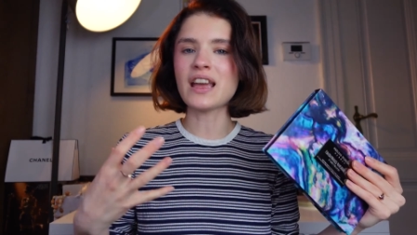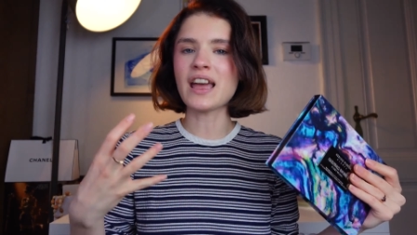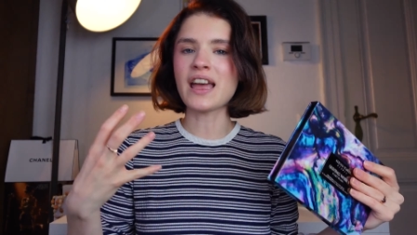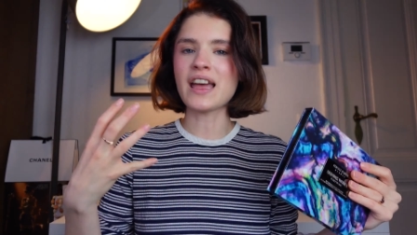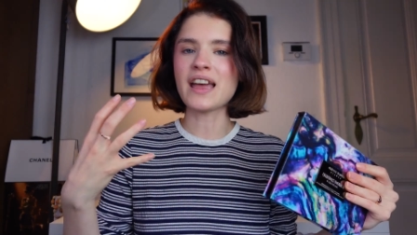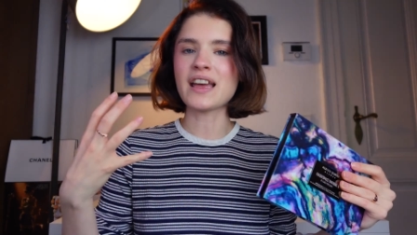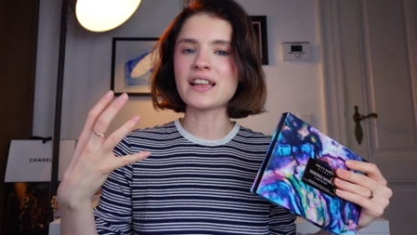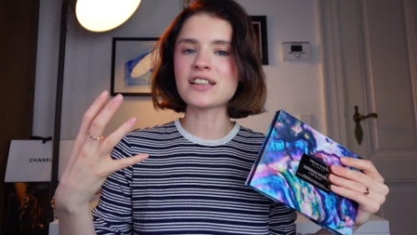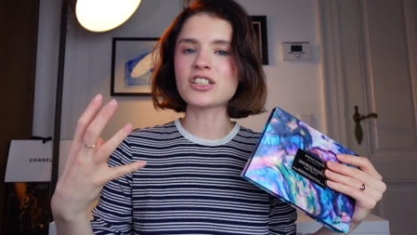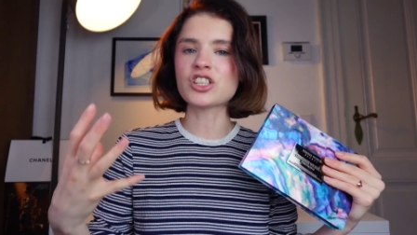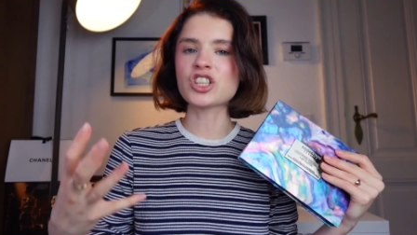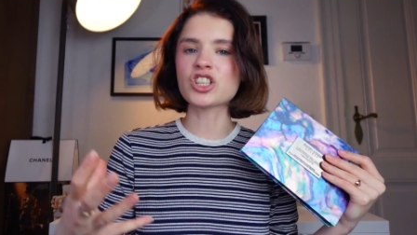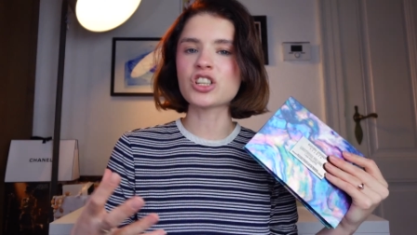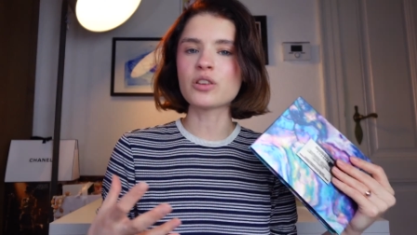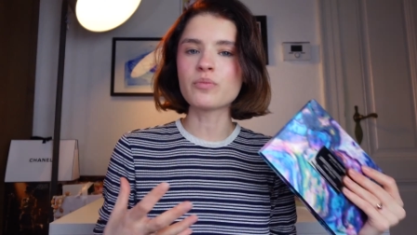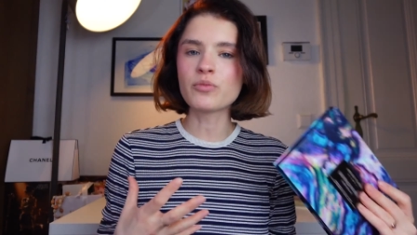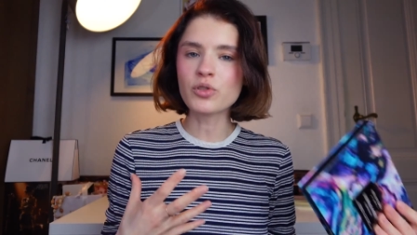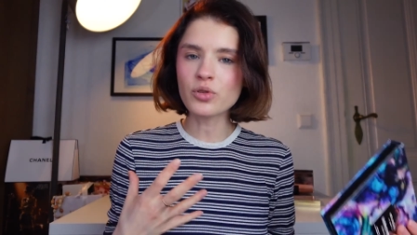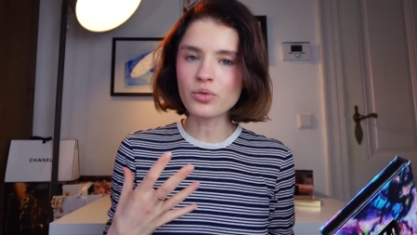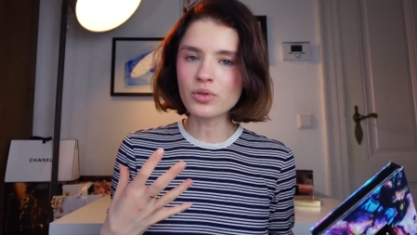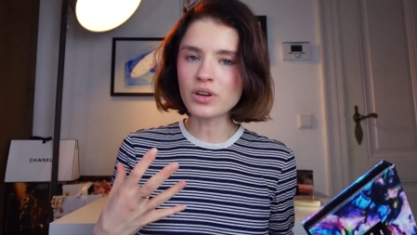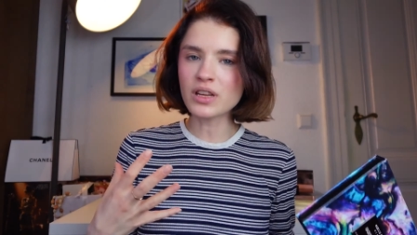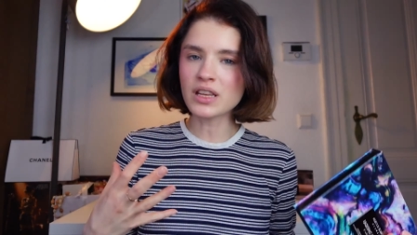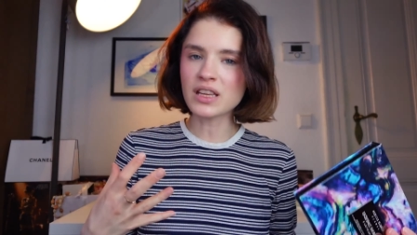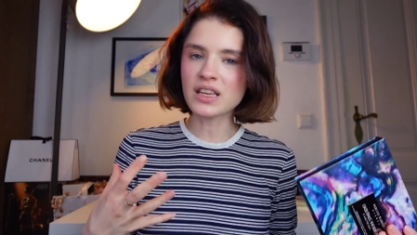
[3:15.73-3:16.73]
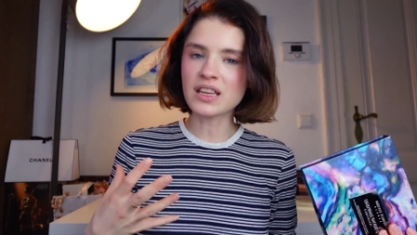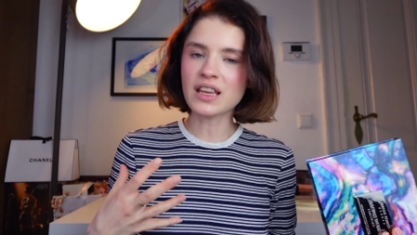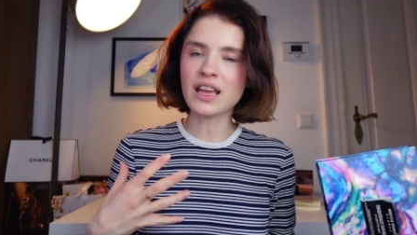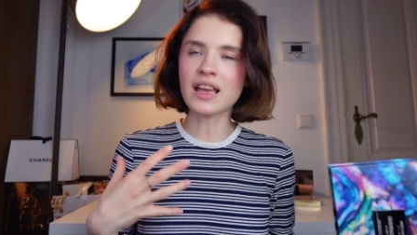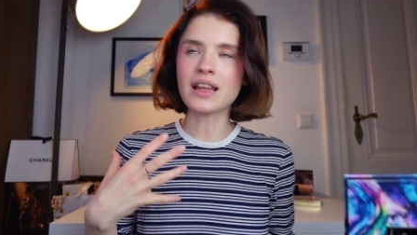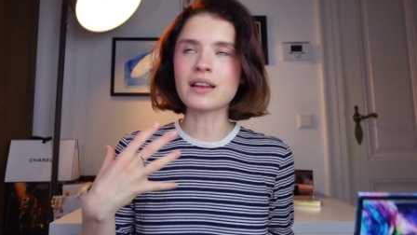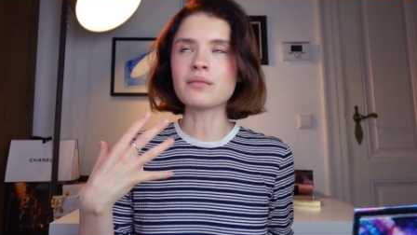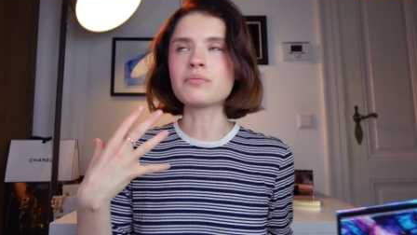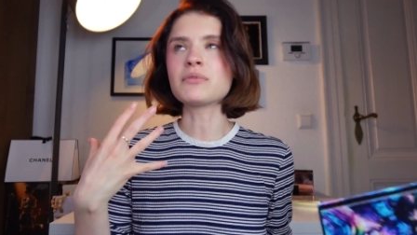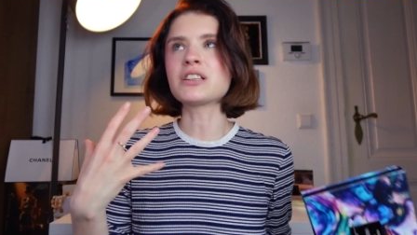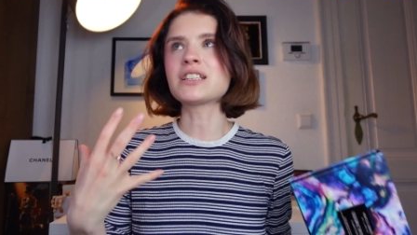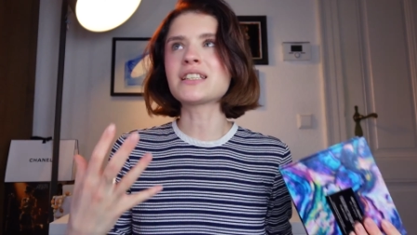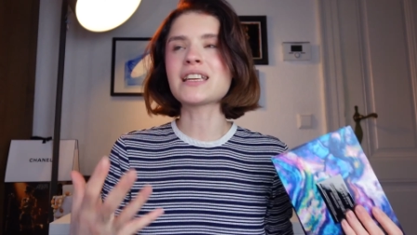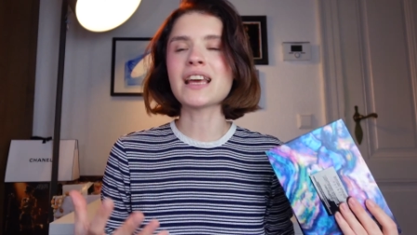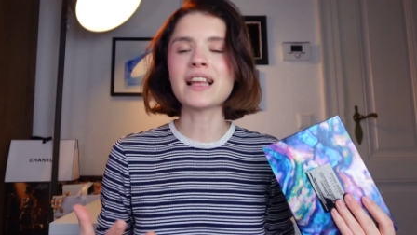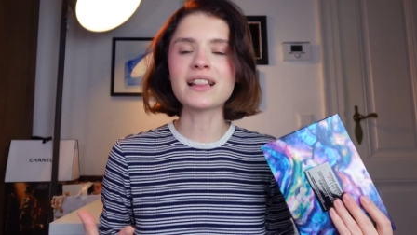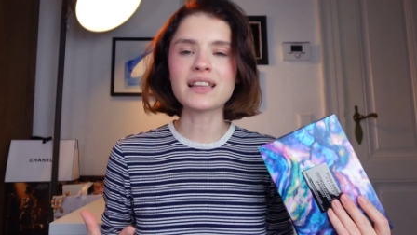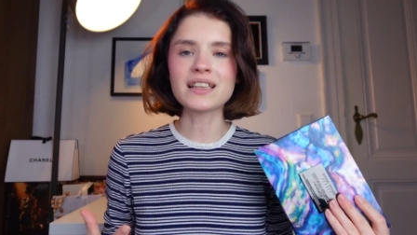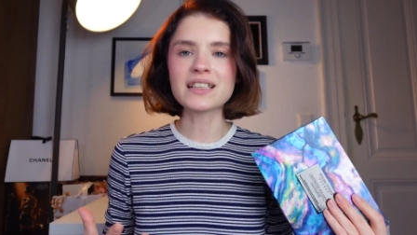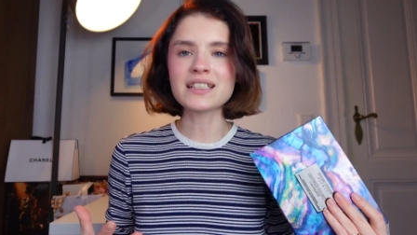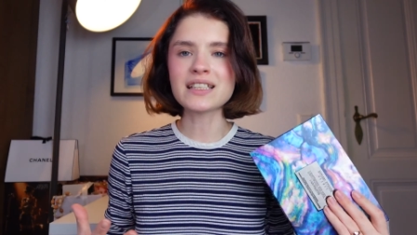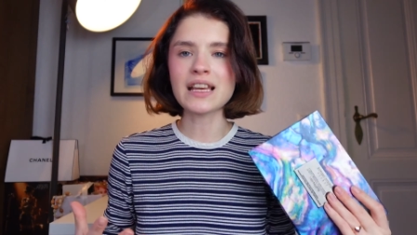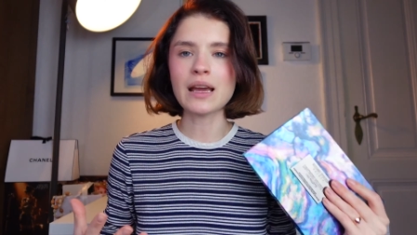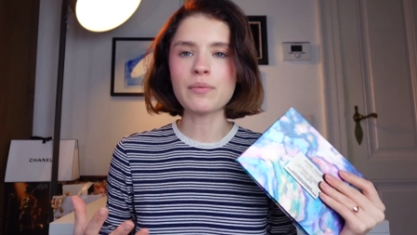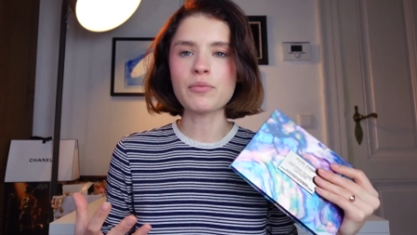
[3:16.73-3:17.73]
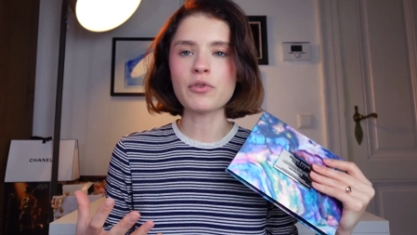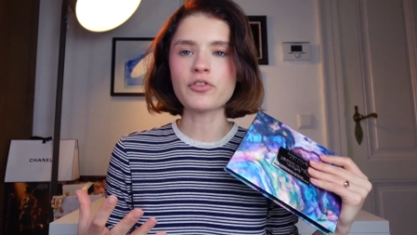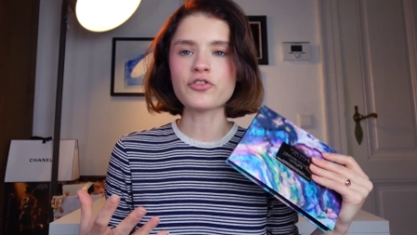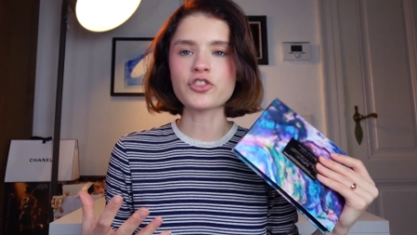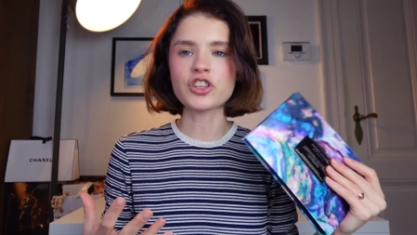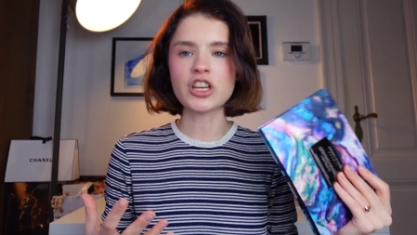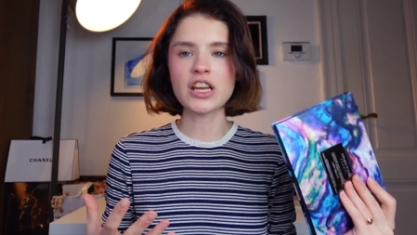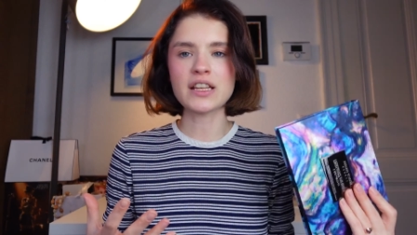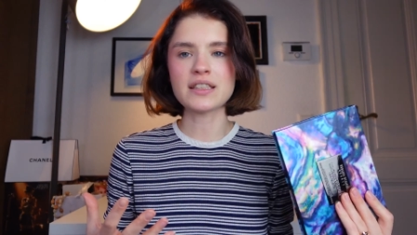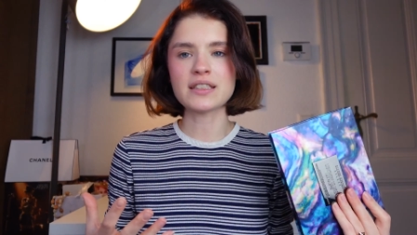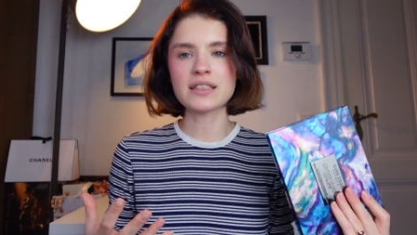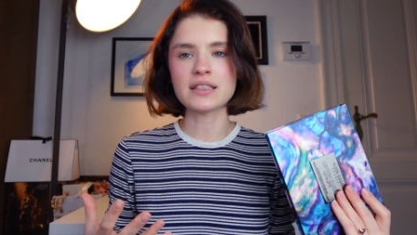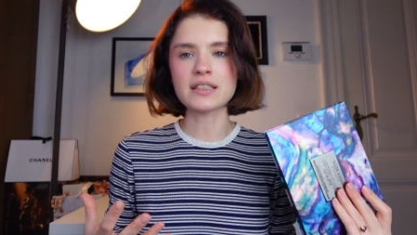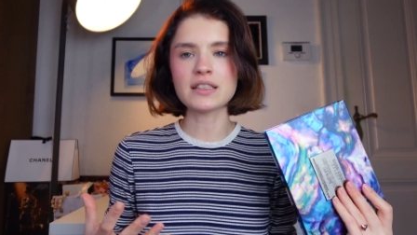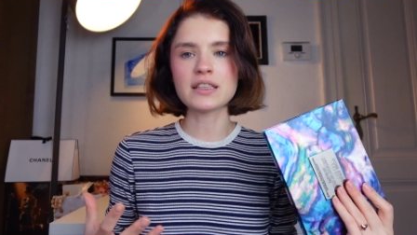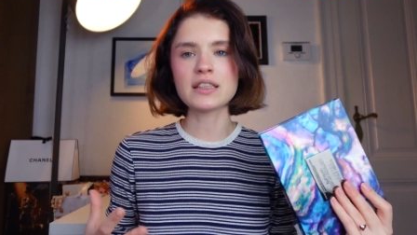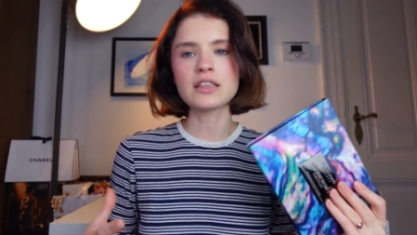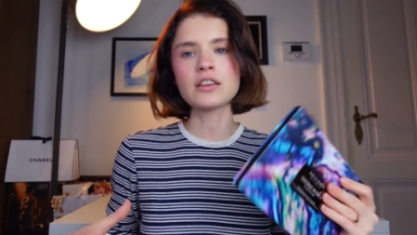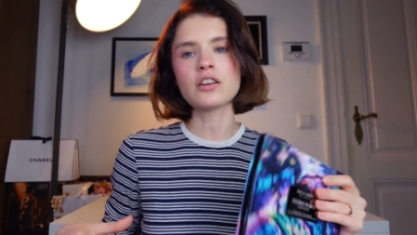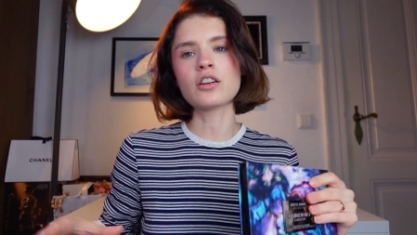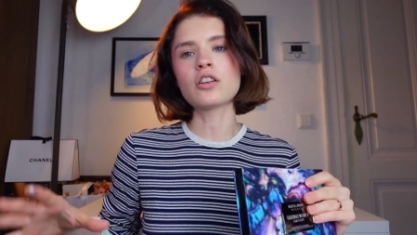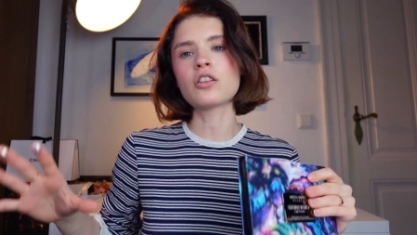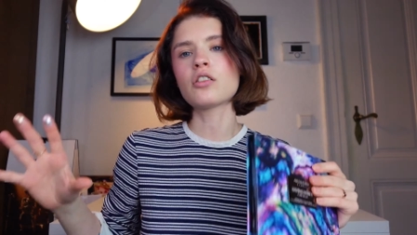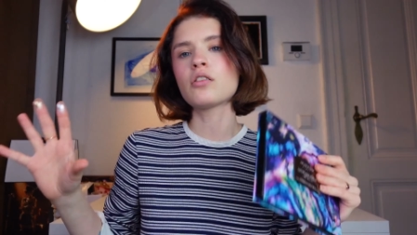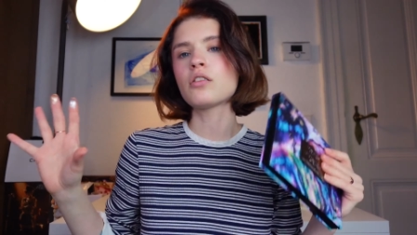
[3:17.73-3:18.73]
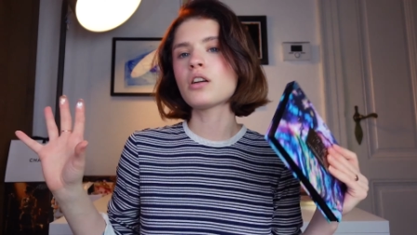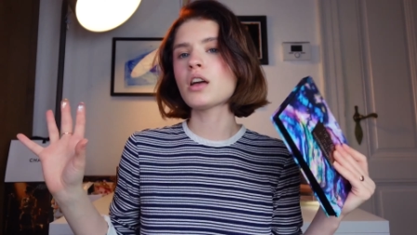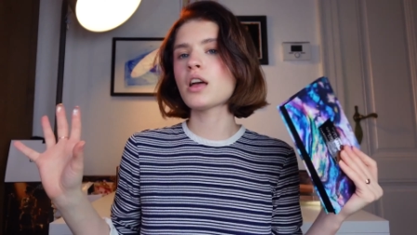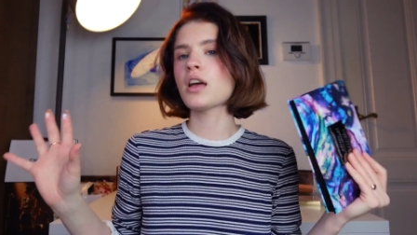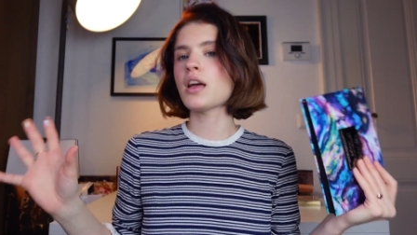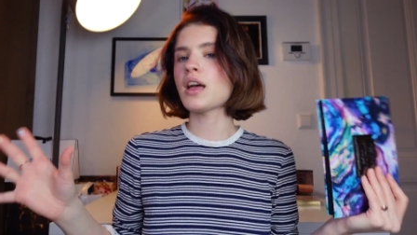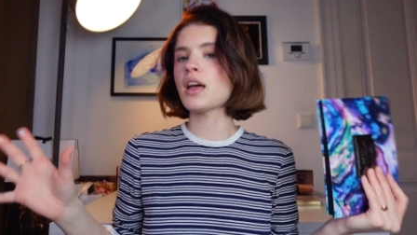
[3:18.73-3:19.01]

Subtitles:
and shimmery and metallic type of shades in here.